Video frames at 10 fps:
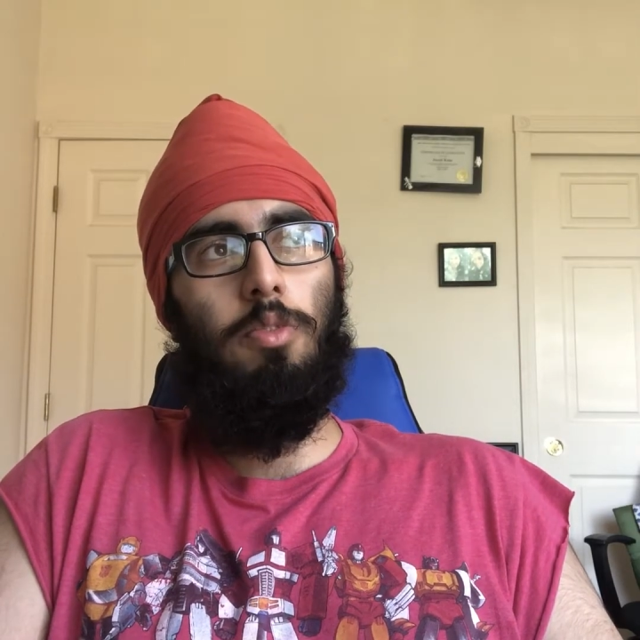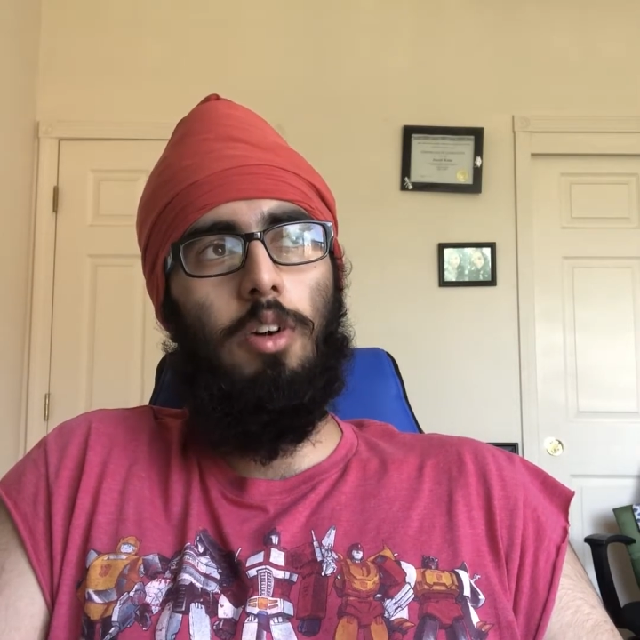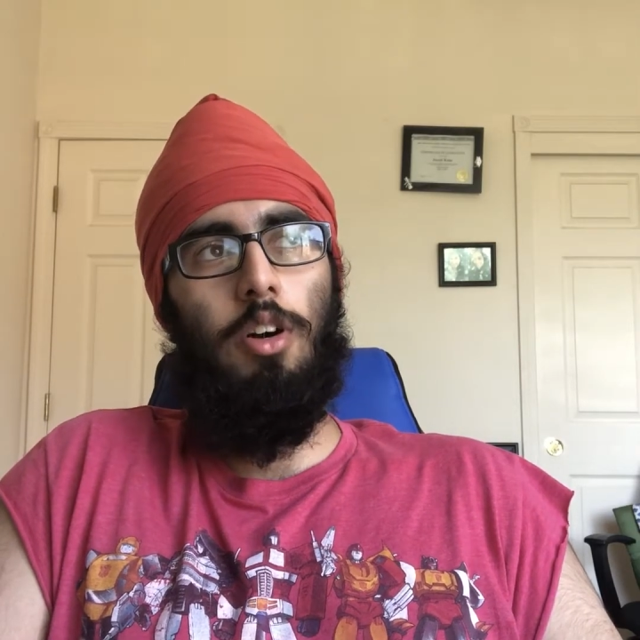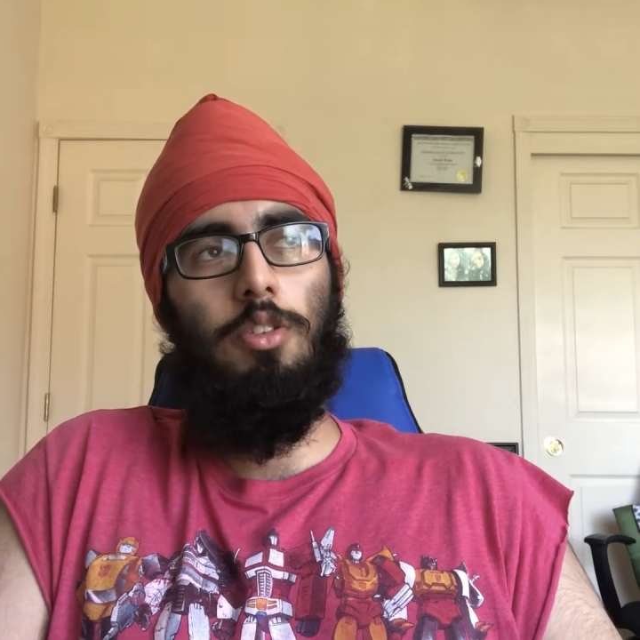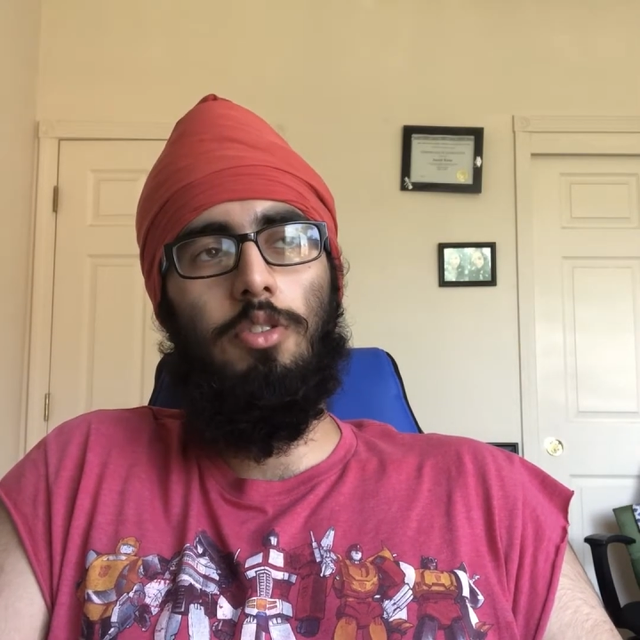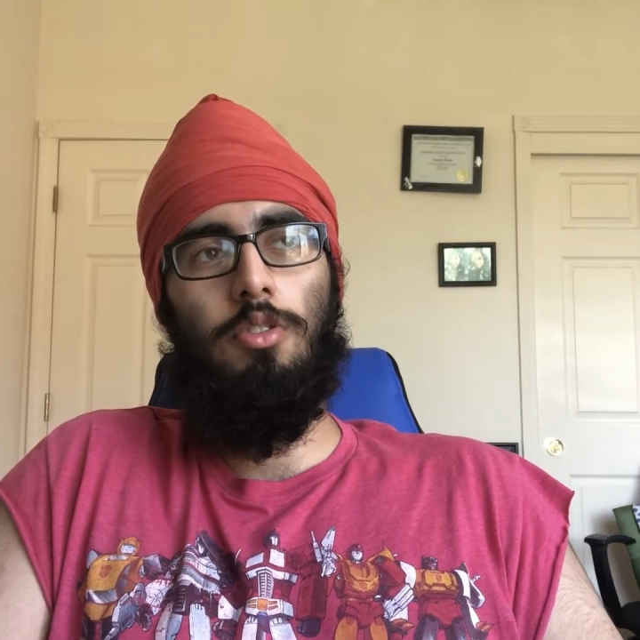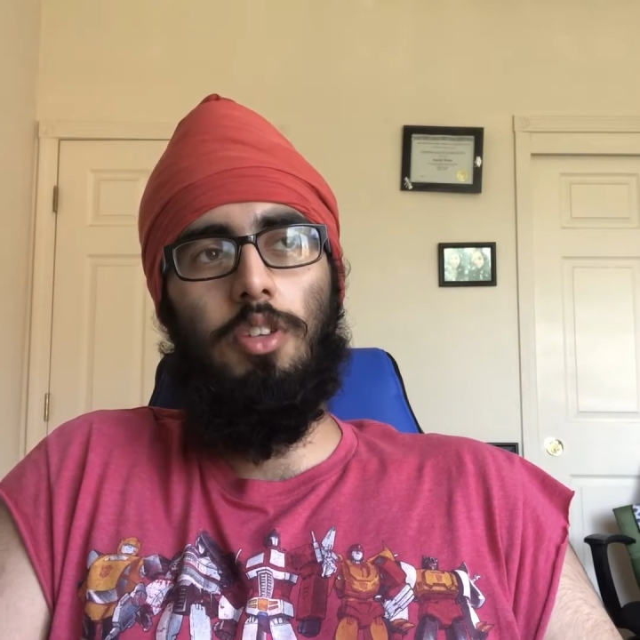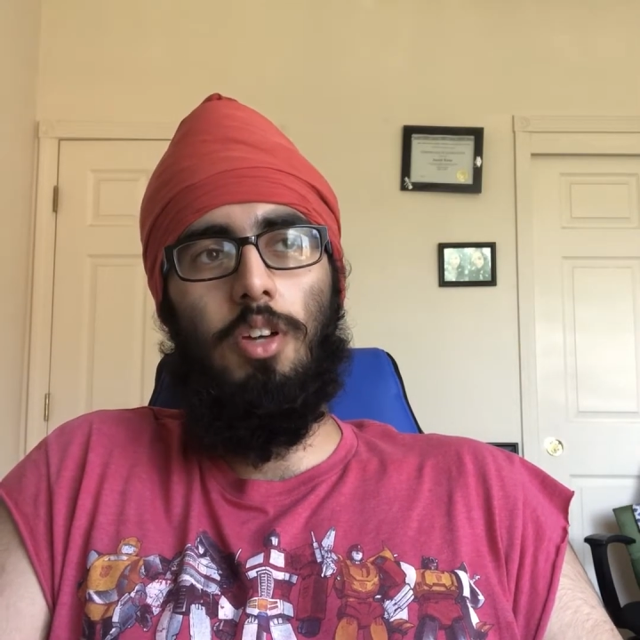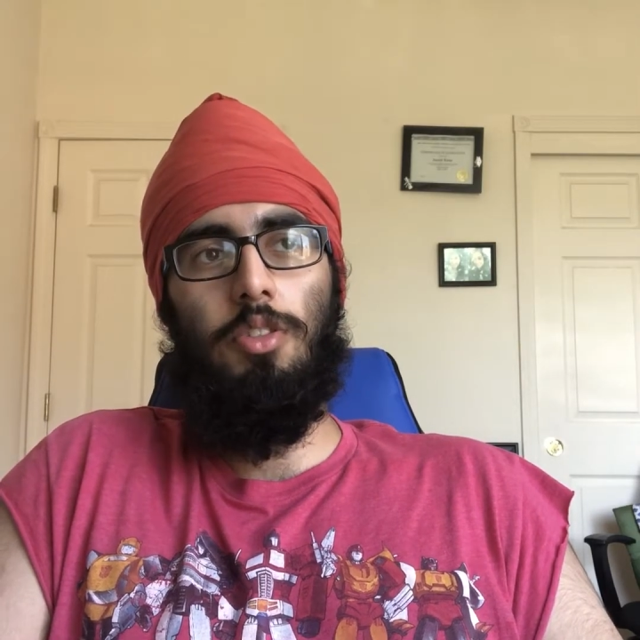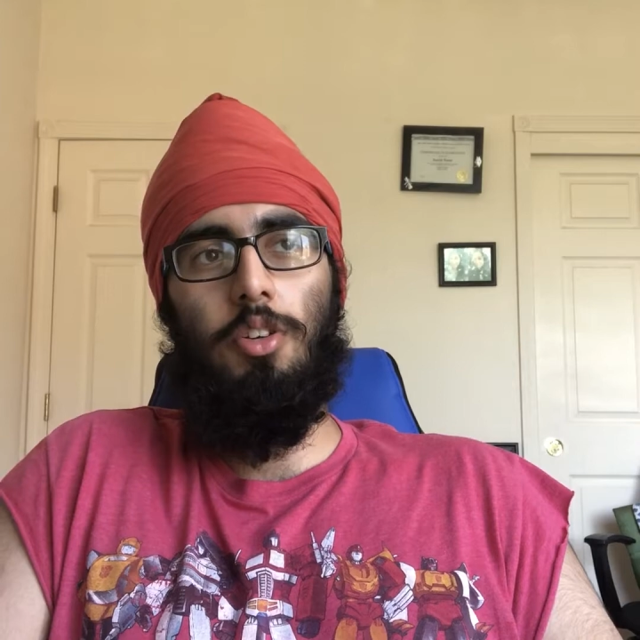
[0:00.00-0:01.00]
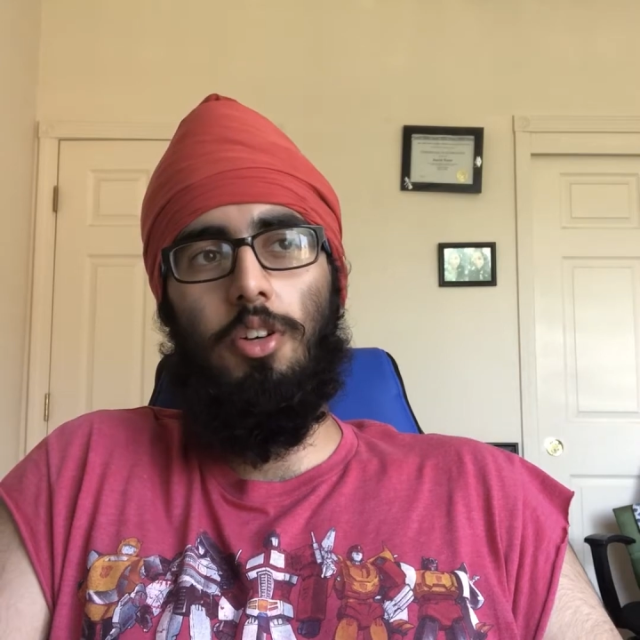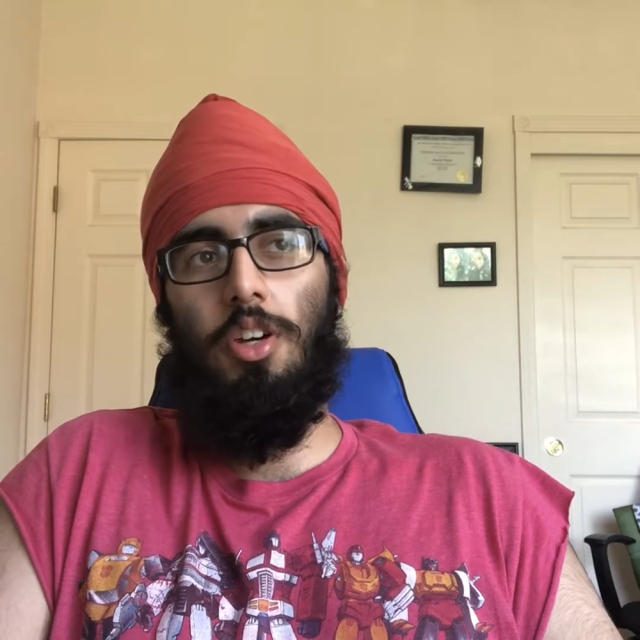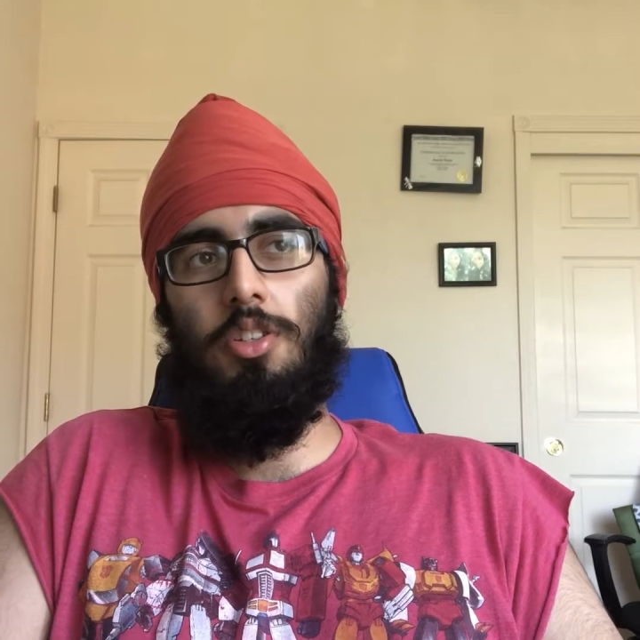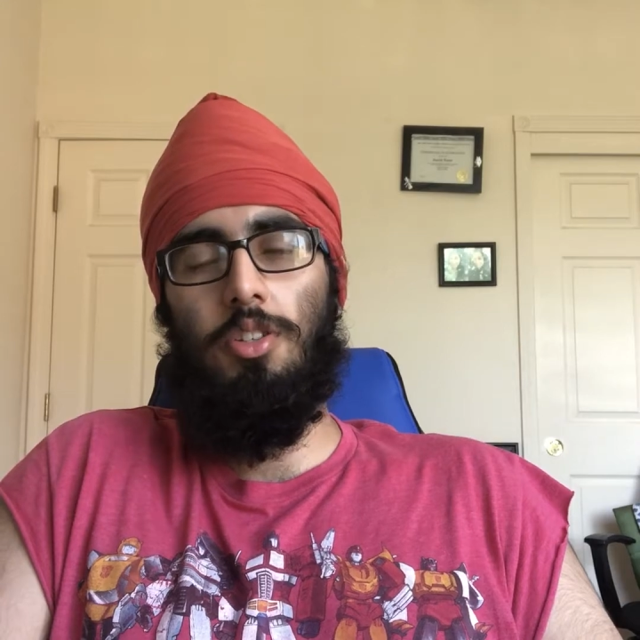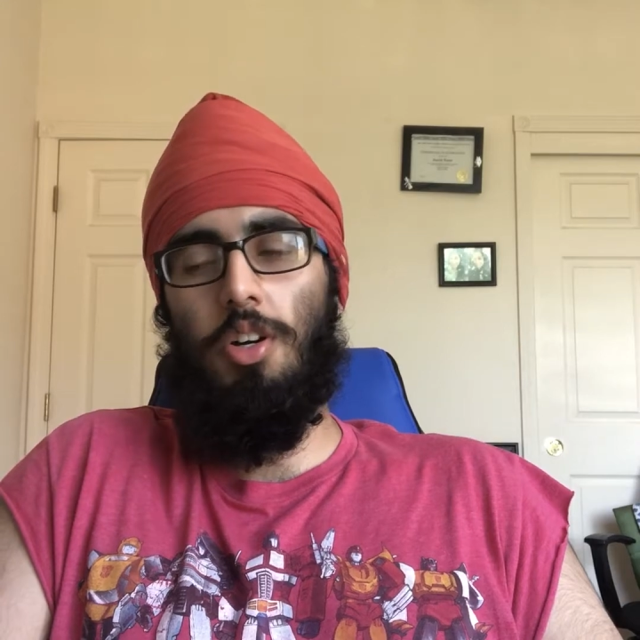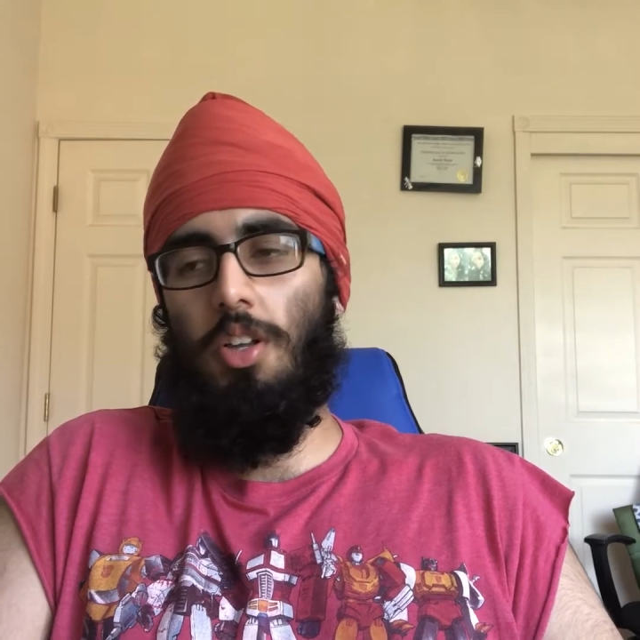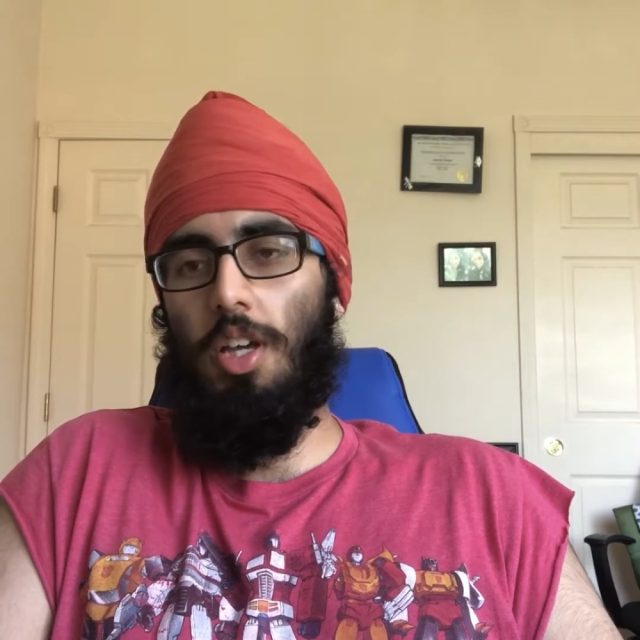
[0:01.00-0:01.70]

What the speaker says: college students out there, you guys know,